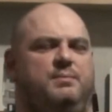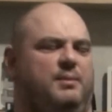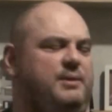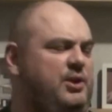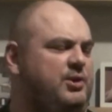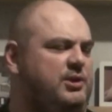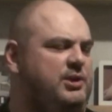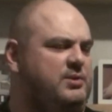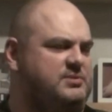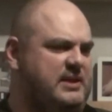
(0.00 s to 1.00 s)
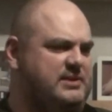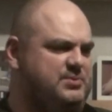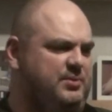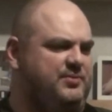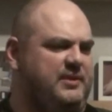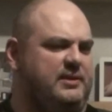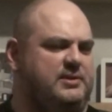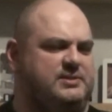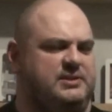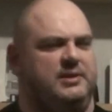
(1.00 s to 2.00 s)
But I mean, you can use that sort of thing
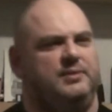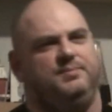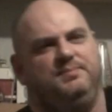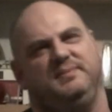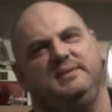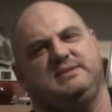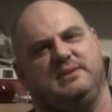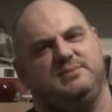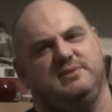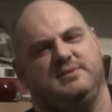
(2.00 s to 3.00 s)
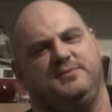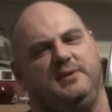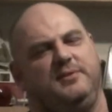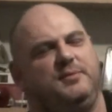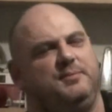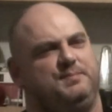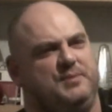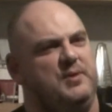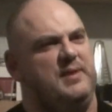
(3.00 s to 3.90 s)
because sometimes I find if I'm doing